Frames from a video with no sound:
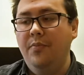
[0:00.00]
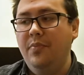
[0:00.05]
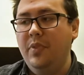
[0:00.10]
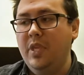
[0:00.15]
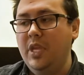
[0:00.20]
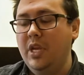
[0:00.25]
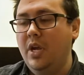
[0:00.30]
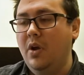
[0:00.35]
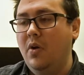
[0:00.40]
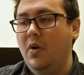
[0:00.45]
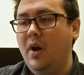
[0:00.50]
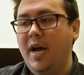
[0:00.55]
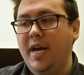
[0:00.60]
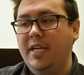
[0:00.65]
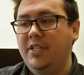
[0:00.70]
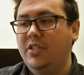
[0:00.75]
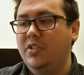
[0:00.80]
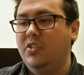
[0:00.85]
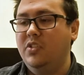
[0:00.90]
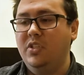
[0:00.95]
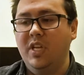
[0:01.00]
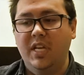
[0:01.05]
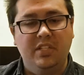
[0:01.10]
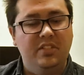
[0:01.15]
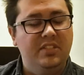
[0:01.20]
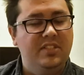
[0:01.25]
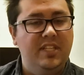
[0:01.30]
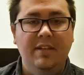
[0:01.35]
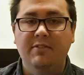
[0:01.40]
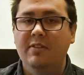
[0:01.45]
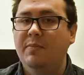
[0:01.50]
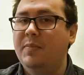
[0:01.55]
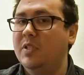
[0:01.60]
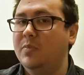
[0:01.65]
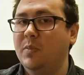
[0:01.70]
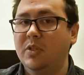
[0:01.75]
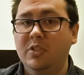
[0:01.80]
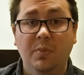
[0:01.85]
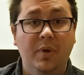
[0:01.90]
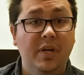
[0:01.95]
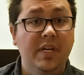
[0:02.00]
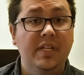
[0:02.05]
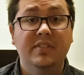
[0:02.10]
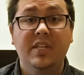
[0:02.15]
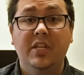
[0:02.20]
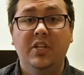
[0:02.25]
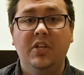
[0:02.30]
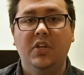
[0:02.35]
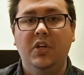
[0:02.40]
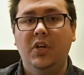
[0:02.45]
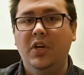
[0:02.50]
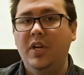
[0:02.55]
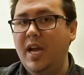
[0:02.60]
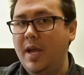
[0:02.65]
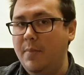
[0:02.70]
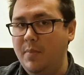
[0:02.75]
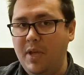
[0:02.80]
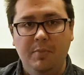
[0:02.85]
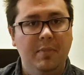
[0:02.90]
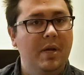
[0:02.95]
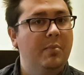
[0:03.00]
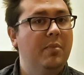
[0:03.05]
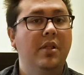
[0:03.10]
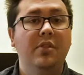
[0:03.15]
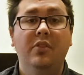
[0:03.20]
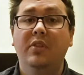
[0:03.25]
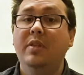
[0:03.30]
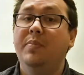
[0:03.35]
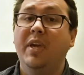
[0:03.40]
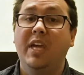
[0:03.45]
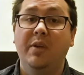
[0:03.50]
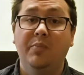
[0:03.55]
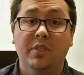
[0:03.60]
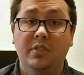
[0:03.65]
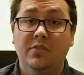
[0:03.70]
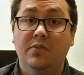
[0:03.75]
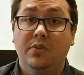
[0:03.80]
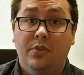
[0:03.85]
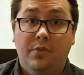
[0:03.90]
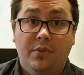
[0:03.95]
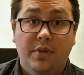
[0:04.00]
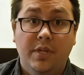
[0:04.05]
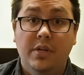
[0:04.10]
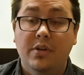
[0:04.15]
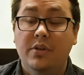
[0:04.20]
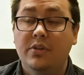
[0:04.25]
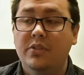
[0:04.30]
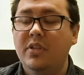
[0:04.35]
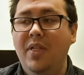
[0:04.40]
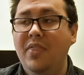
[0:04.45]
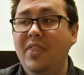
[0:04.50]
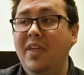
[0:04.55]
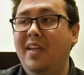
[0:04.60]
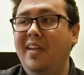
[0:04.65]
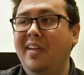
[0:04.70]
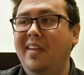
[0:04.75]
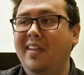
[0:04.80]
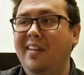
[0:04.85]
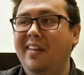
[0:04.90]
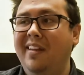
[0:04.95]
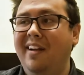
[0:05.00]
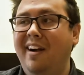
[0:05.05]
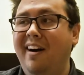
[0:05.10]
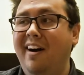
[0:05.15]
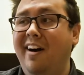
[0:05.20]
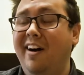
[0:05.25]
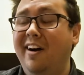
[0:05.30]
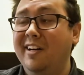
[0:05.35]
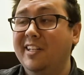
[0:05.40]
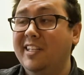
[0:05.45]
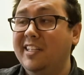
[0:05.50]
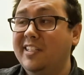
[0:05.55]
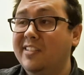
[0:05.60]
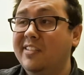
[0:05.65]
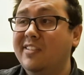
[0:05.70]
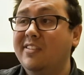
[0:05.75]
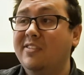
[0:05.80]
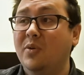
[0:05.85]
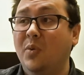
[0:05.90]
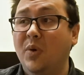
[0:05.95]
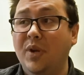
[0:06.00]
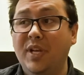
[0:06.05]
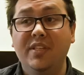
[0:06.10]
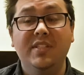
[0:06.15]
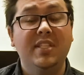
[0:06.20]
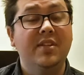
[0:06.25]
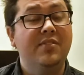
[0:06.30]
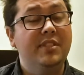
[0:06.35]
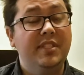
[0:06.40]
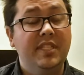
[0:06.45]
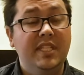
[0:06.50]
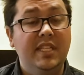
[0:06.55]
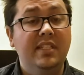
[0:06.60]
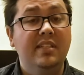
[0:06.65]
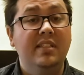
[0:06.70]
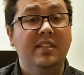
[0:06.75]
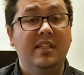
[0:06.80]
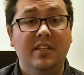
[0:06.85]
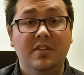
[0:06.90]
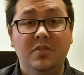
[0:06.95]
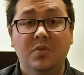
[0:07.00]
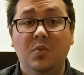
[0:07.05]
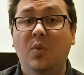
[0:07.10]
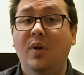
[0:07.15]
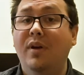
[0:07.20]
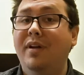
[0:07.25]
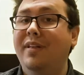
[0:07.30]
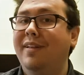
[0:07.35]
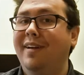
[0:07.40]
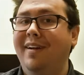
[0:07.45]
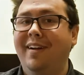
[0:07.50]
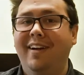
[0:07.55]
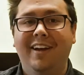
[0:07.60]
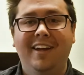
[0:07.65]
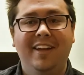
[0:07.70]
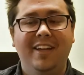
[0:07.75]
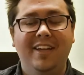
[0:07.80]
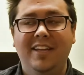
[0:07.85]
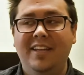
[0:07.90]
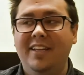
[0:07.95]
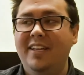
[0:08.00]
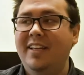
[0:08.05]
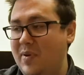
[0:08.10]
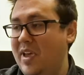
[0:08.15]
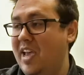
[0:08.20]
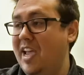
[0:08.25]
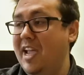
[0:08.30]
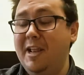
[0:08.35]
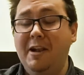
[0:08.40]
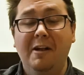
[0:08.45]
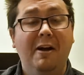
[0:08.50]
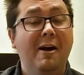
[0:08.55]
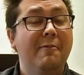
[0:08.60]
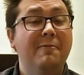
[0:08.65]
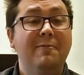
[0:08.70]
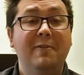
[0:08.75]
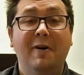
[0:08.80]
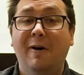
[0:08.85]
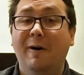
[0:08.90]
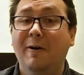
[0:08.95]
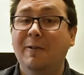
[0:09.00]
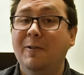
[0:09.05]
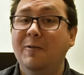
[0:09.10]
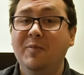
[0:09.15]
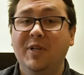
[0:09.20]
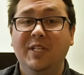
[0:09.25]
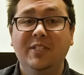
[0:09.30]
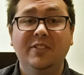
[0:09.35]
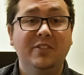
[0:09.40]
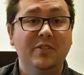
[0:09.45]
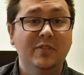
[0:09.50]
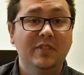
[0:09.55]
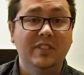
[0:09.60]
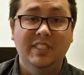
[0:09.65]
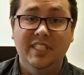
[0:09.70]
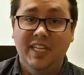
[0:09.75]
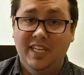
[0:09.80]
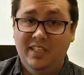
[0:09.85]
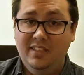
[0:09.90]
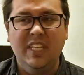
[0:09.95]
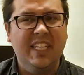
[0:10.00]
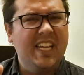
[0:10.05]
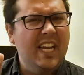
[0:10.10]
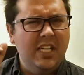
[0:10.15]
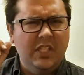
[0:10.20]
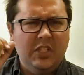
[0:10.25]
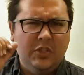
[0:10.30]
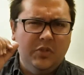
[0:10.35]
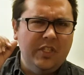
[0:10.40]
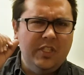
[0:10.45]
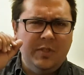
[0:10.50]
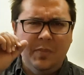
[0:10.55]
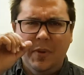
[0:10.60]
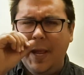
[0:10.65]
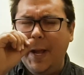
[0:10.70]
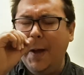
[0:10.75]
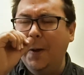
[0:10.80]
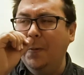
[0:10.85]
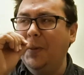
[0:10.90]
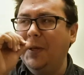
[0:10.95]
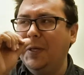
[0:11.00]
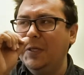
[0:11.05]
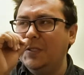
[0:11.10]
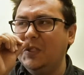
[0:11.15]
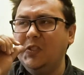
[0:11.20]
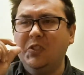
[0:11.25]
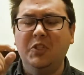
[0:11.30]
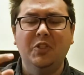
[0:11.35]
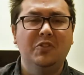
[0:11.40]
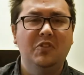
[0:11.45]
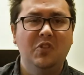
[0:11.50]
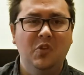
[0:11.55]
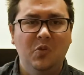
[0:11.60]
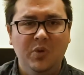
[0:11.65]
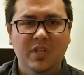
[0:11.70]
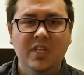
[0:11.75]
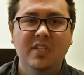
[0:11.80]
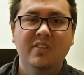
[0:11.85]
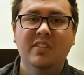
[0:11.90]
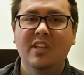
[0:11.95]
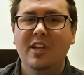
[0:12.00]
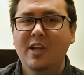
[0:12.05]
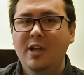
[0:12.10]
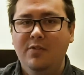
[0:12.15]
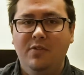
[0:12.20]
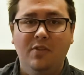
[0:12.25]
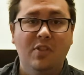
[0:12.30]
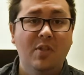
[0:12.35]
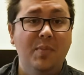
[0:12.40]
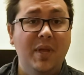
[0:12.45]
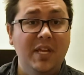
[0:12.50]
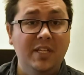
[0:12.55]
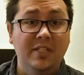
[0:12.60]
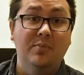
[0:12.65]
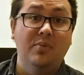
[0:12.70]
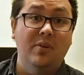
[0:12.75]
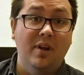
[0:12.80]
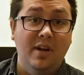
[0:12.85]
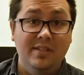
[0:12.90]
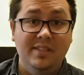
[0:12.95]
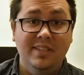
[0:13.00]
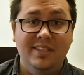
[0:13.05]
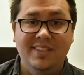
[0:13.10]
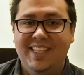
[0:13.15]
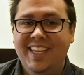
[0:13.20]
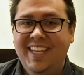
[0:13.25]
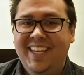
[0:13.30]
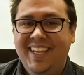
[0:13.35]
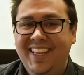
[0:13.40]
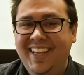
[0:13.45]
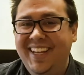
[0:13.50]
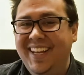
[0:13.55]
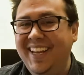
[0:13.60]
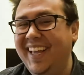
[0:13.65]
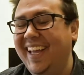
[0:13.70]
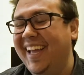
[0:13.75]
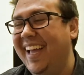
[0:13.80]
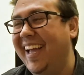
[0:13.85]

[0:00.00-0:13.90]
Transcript: You know, I saved up as much money as I could. I made my monthly payments for 3 years. And then August 2017 is when I paid off all of my student debt. It kind of stressed me out because it took 2 weeks for the bank to process it.